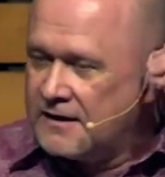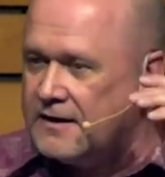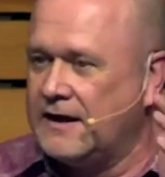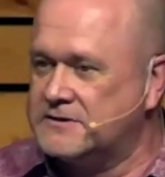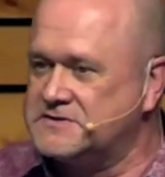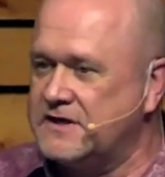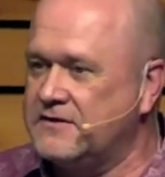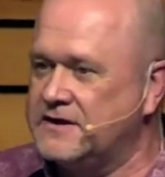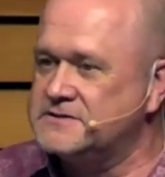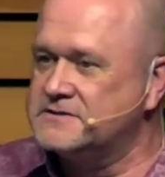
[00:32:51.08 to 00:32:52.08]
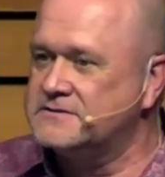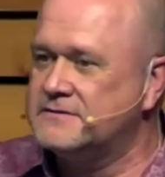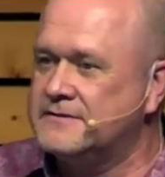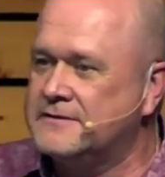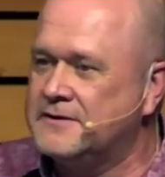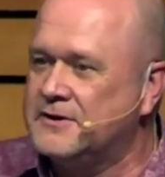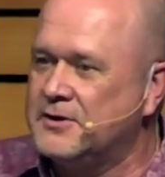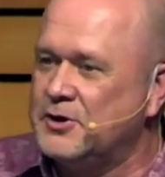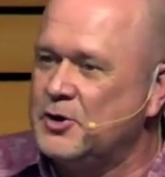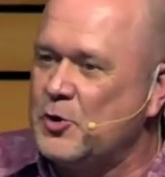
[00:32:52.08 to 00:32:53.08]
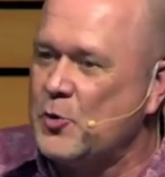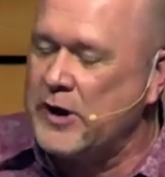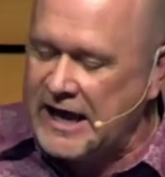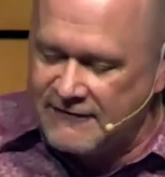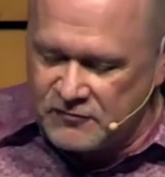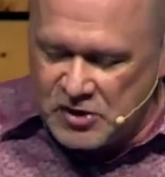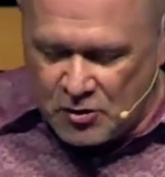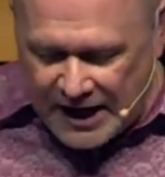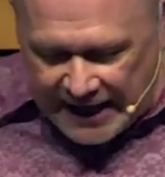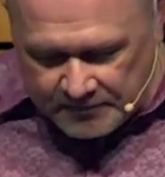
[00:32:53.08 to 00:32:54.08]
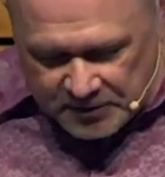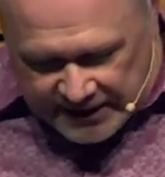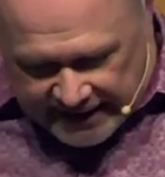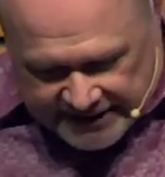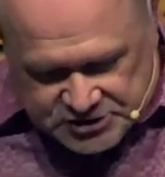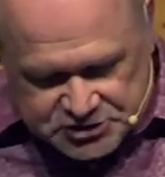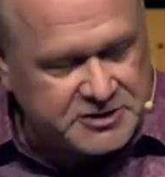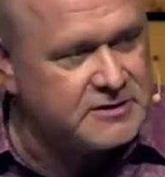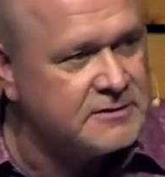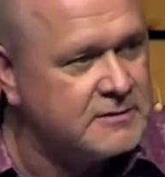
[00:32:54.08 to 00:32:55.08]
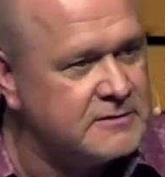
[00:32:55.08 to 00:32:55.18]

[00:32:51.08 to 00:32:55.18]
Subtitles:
I'll say this. We have no obligation